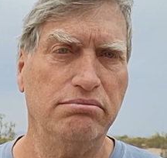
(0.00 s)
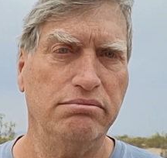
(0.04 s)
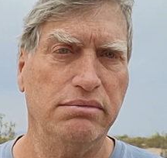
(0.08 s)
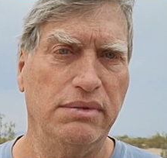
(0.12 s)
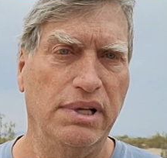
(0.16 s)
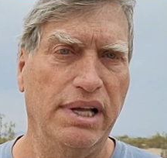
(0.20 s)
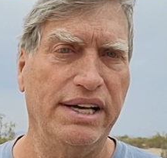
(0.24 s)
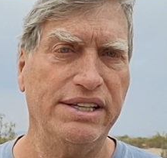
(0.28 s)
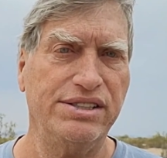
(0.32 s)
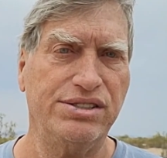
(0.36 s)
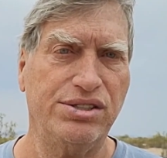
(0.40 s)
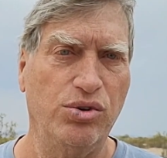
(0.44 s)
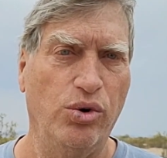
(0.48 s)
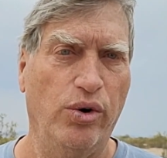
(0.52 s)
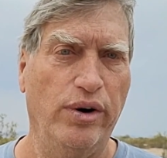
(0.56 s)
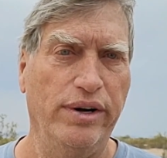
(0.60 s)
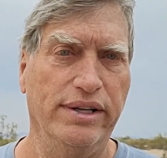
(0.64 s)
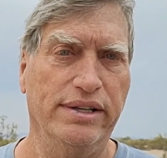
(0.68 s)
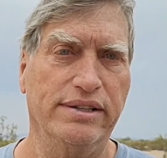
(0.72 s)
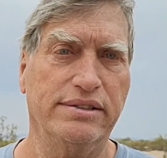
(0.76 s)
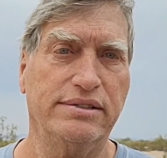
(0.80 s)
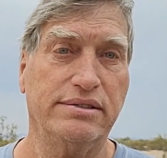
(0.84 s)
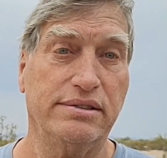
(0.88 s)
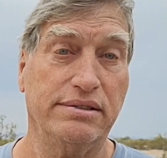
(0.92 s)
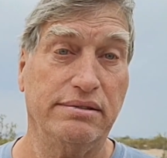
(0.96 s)
nice
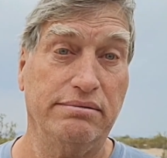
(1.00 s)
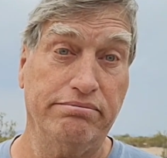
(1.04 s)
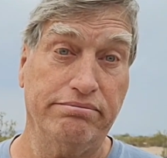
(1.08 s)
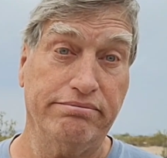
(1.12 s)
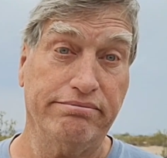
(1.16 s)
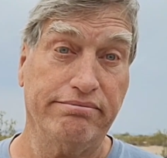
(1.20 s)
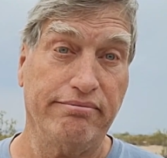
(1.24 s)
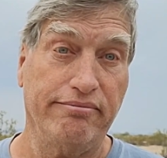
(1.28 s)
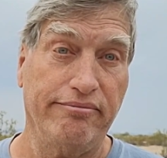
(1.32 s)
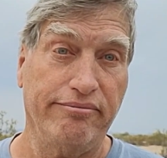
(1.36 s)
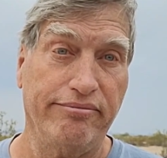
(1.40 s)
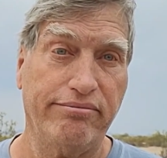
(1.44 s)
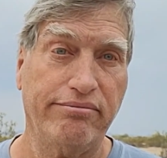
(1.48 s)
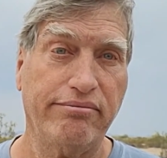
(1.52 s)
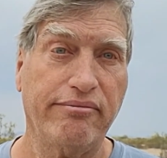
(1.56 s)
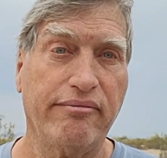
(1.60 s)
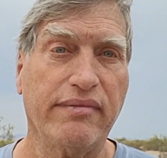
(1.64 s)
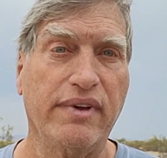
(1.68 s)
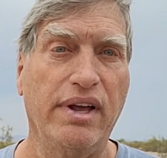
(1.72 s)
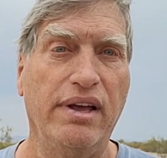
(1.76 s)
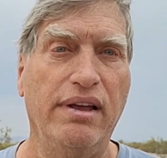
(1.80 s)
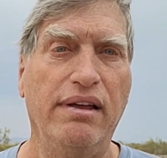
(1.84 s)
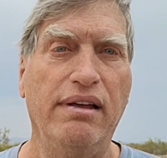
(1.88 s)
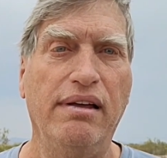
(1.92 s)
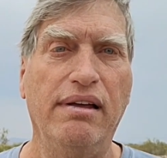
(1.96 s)
toilets.
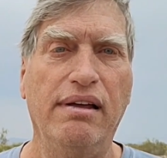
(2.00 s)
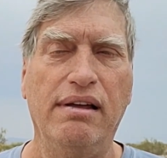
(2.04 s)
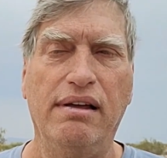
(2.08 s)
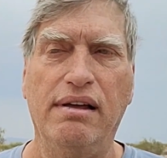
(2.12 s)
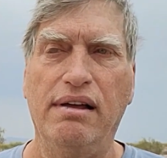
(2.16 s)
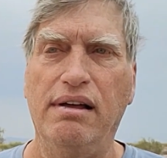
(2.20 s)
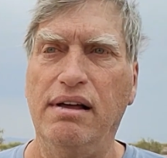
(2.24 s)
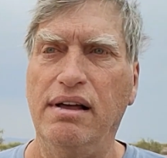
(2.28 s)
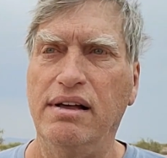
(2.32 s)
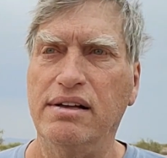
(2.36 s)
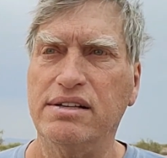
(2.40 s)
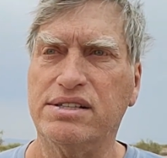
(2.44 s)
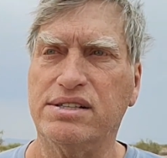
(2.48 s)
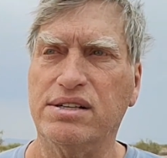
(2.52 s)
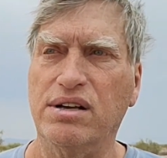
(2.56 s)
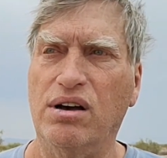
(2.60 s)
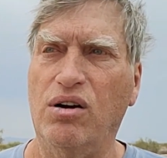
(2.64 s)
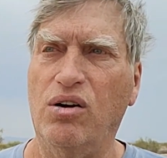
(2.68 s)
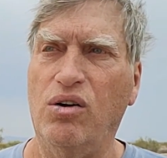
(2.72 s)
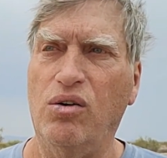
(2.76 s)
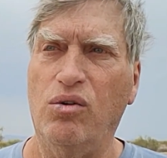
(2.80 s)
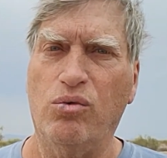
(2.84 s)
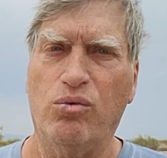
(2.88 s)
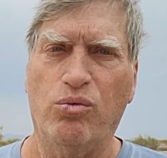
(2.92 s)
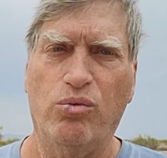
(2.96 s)

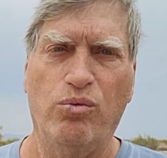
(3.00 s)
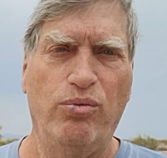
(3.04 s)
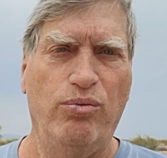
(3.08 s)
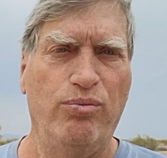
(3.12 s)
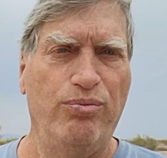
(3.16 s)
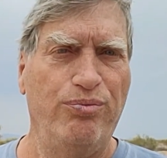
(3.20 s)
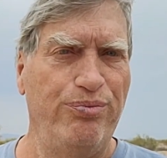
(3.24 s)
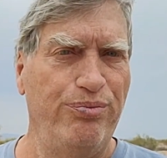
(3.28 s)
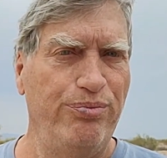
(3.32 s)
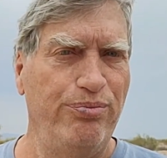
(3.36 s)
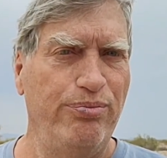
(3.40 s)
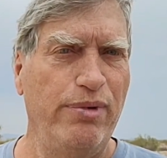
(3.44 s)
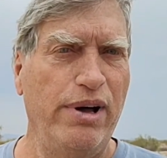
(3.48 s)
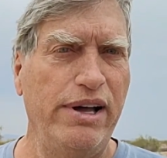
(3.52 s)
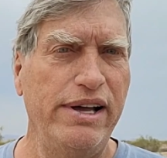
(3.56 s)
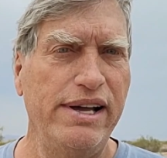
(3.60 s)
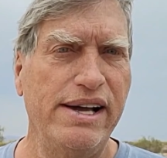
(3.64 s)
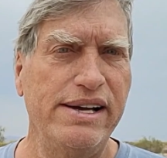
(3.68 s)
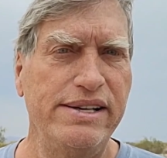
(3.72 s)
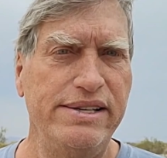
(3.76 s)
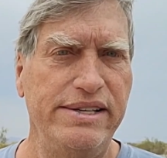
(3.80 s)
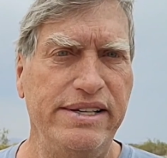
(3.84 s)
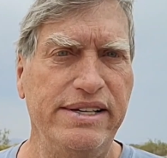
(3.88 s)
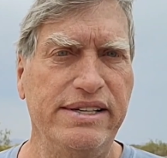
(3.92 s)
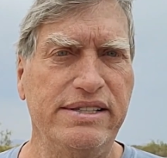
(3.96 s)
So my
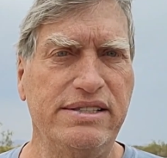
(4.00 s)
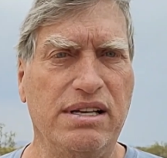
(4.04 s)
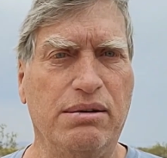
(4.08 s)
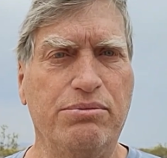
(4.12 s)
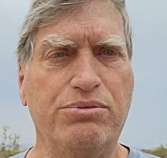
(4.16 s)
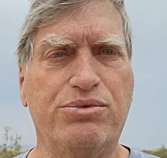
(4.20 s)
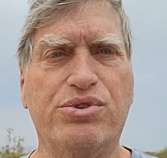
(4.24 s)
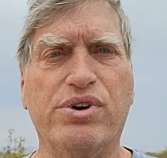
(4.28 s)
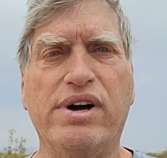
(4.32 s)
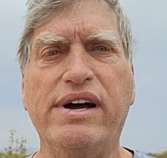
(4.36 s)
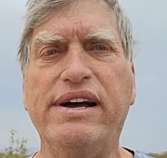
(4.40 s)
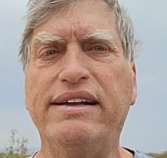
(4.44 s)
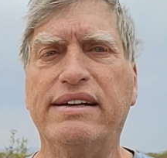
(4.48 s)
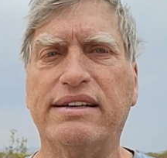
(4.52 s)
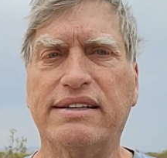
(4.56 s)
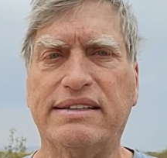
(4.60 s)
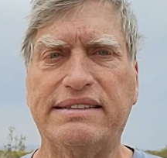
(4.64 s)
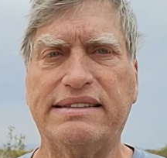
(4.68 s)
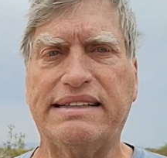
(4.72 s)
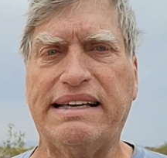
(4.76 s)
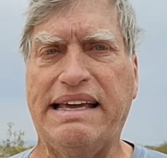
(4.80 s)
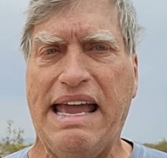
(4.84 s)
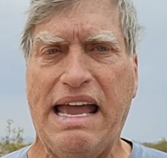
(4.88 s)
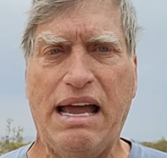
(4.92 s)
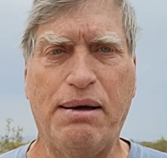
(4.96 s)
idea is I'm trying to
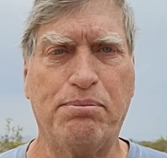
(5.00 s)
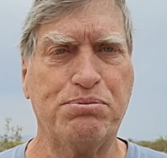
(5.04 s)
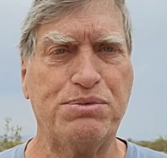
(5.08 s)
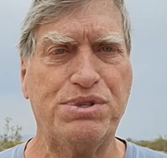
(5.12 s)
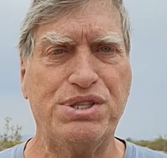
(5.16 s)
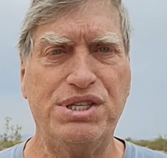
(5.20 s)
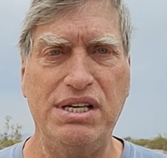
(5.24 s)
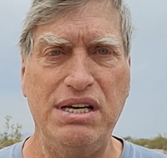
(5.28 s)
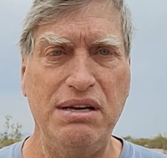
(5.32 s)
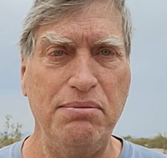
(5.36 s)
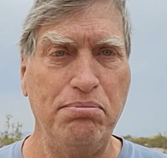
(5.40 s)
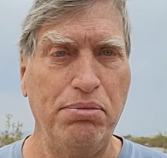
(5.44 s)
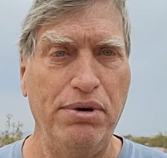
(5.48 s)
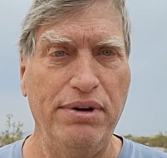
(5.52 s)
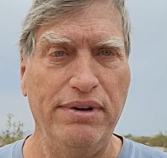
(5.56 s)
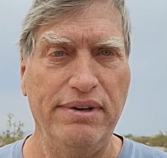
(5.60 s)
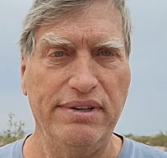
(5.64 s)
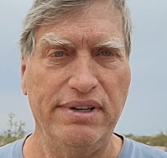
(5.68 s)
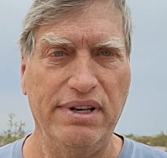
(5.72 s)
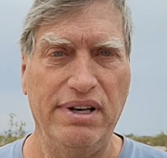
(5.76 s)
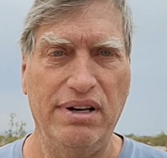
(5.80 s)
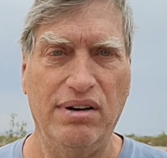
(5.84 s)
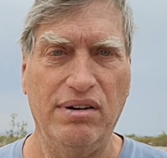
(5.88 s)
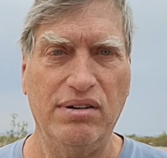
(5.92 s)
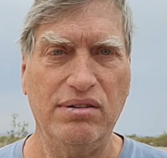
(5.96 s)
camp cheap,
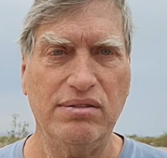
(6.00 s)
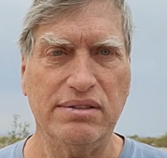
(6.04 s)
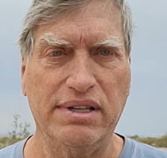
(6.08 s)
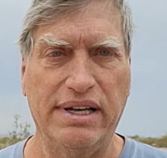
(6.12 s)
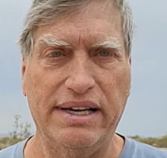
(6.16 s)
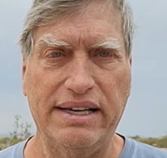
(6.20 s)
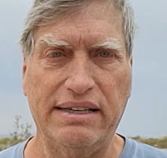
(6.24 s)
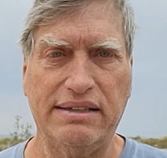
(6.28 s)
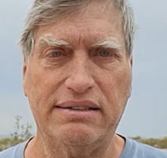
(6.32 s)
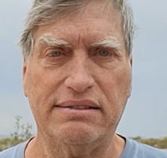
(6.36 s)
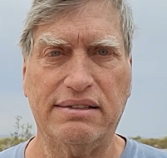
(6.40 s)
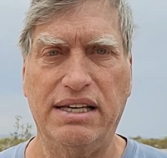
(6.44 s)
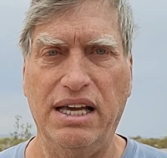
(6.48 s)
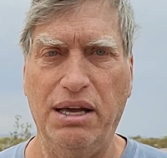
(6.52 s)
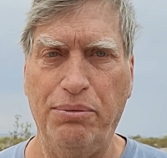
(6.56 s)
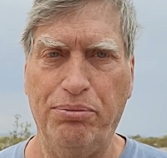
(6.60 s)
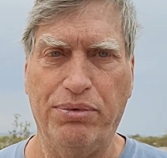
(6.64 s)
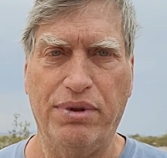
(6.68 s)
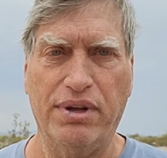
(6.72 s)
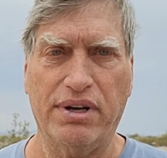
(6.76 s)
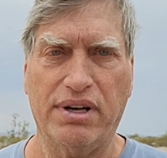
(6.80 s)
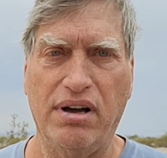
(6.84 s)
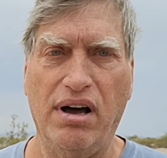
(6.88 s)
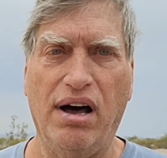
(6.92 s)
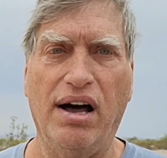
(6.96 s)
you know, like keep
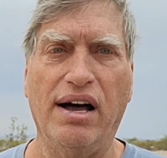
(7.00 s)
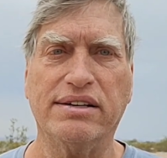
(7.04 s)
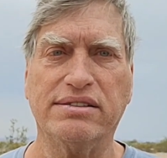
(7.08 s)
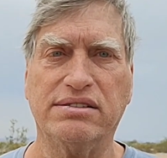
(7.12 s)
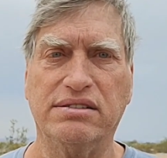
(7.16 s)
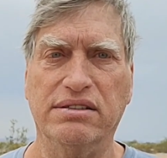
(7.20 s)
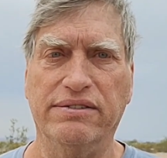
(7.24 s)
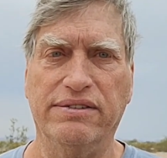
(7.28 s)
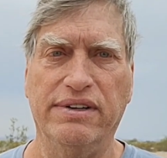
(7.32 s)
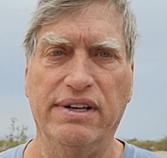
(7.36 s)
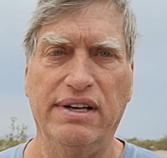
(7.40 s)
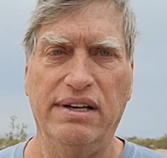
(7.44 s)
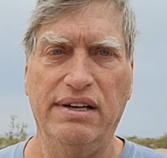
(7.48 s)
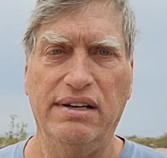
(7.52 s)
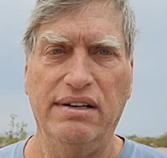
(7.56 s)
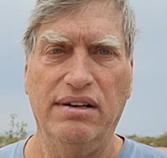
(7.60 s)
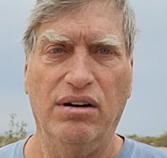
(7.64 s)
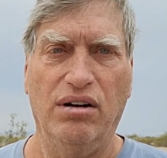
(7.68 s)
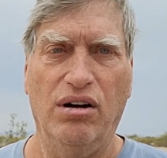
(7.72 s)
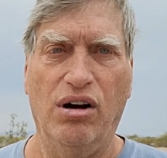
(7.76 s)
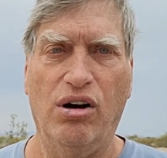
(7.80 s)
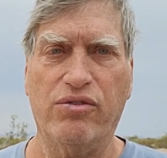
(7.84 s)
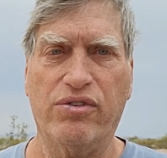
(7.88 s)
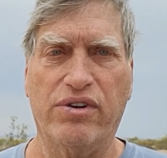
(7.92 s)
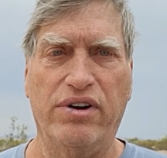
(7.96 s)
the cost of
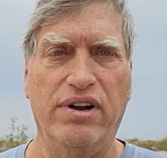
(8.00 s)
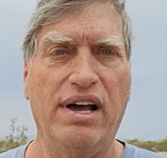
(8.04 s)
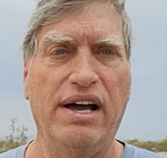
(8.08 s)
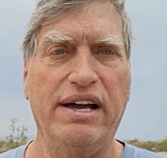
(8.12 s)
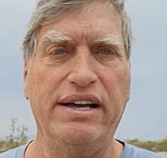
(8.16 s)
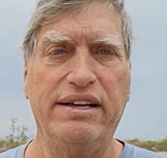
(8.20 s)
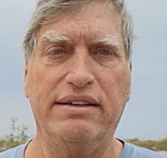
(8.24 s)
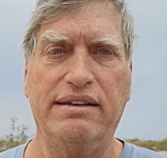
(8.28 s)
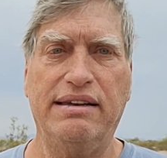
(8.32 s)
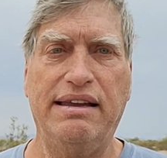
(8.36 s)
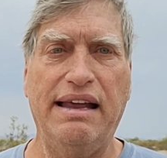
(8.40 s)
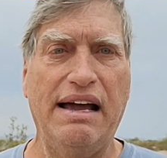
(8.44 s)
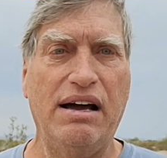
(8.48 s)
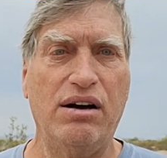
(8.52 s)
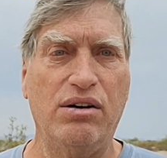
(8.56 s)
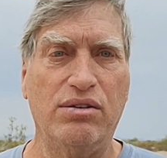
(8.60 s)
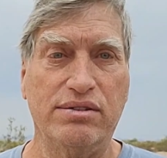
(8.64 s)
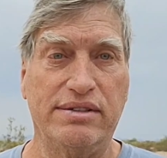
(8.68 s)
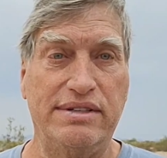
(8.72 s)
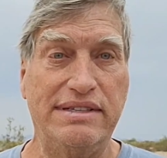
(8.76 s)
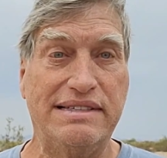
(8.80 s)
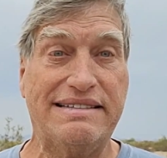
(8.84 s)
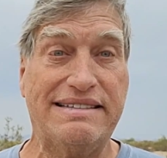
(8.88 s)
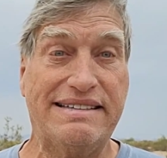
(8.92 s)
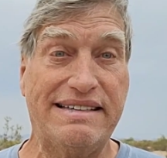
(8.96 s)
overnight down
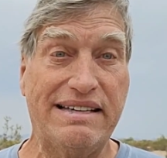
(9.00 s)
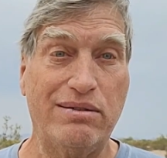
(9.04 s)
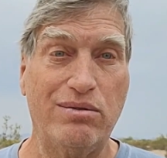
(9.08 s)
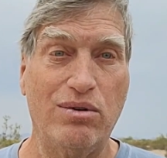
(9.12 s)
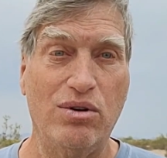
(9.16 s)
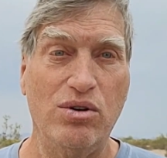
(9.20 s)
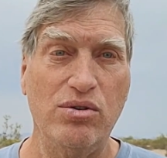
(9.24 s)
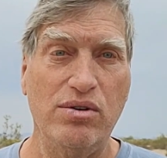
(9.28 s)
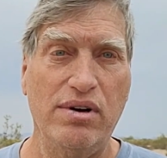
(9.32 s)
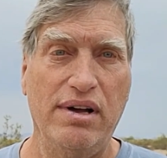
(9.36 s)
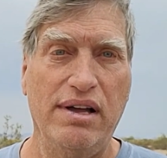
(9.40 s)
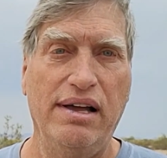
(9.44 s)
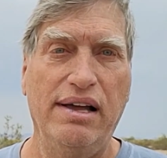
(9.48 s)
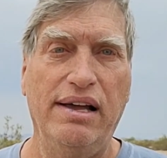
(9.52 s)
to zero.